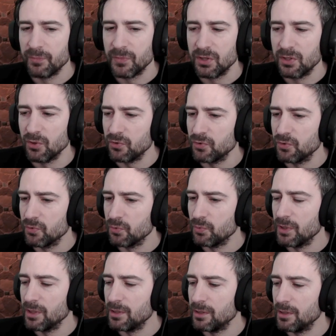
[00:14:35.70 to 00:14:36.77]
Those
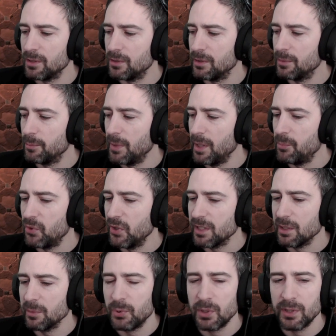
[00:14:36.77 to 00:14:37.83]
were my
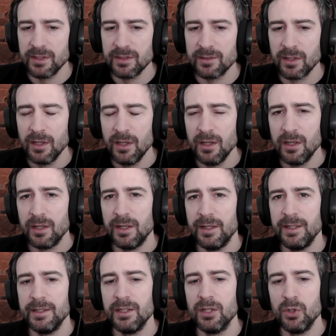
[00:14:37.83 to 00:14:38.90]
breaking points.
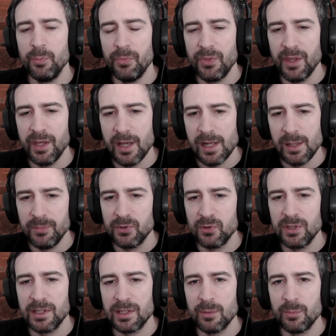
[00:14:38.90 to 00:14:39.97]
I hope they helped
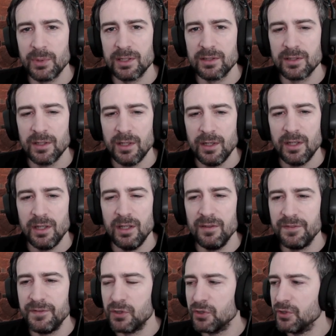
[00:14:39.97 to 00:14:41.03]
you a little bit.
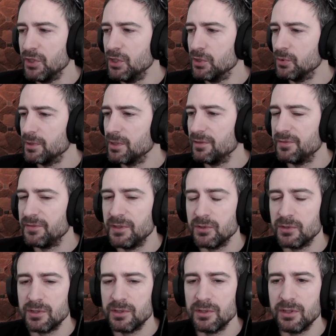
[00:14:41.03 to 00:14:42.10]
If you're new, if
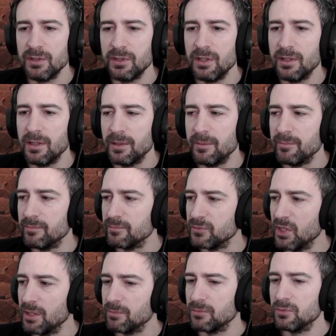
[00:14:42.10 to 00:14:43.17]
you're
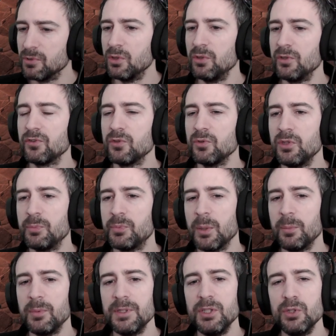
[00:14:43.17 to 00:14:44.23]
old school, you
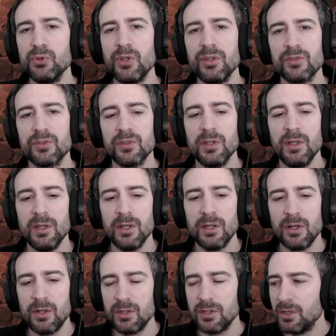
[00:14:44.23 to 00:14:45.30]
probably knew this
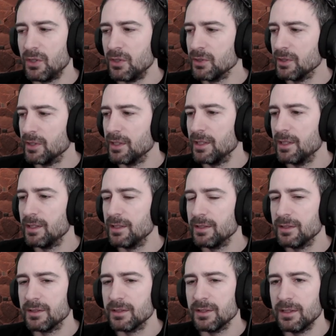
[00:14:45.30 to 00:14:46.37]
all along.
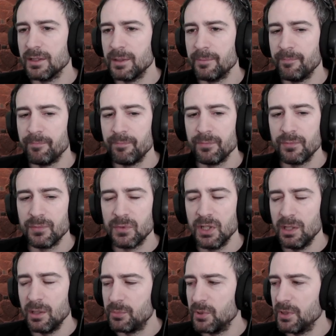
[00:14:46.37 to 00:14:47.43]
And
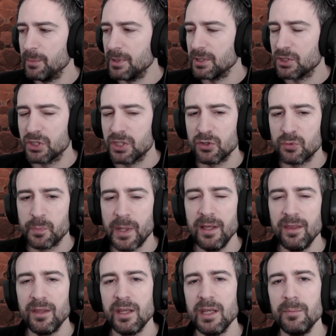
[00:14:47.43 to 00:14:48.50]
yeah, pretty much just play
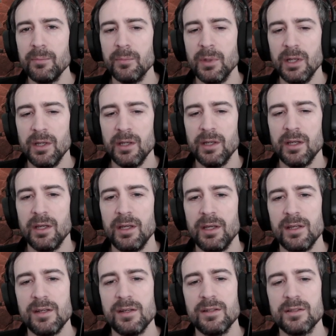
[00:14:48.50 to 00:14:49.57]
the game,
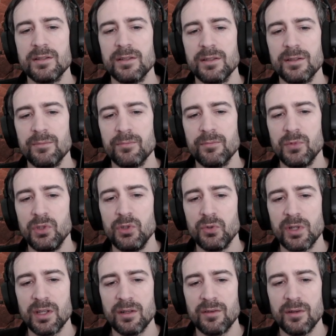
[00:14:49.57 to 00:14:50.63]
and you
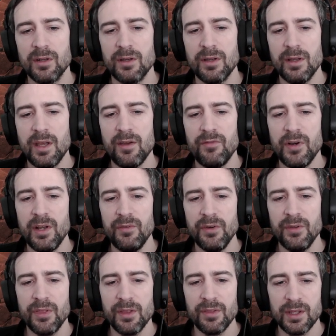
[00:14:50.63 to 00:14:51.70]
can,
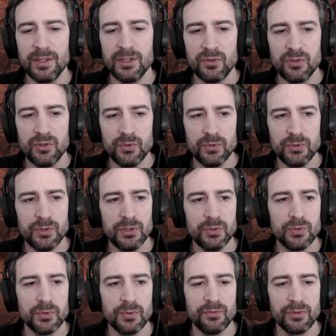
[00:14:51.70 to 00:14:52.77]
everything that you do,
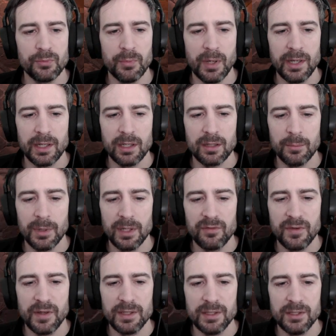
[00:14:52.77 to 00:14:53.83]
you might
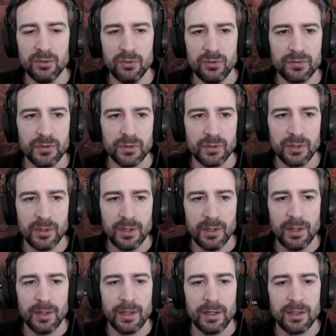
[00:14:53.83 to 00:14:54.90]
find a use for.
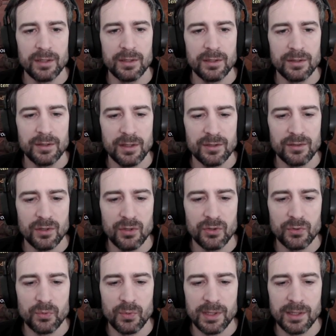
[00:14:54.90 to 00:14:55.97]
And there's
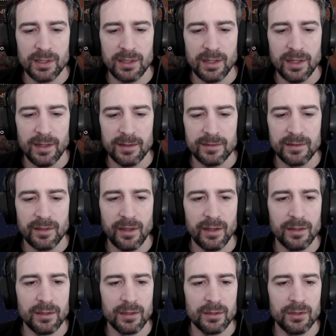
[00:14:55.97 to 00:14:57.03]
also one last
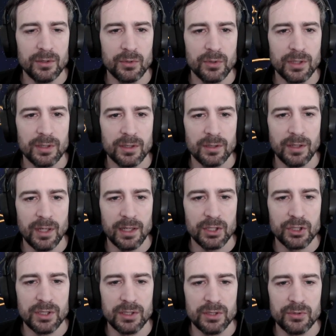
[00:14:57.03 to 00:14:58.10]
thing you can
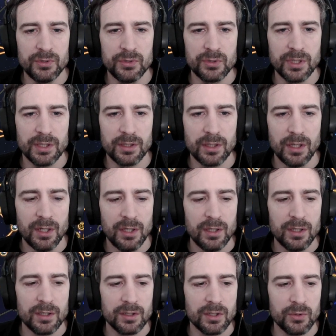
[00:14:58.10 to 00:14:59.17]
actually do. You can
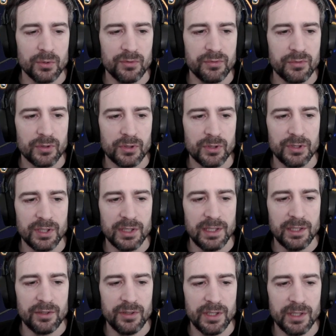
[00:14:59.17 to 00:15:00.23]
go for
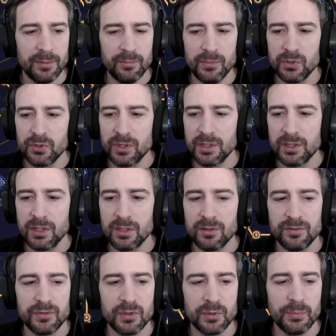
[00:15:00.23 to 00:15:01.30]
Delirium, you can go
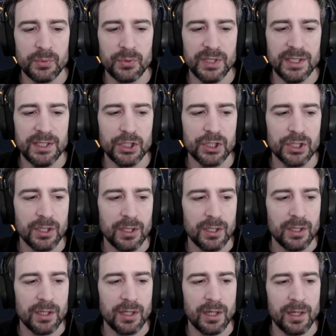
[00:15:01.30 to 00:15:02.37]
for Breach,
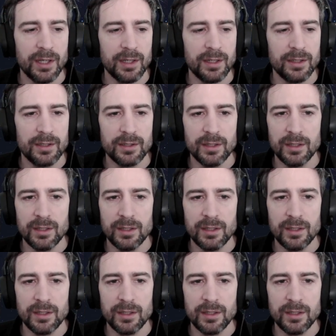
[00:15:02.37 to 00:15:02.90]
and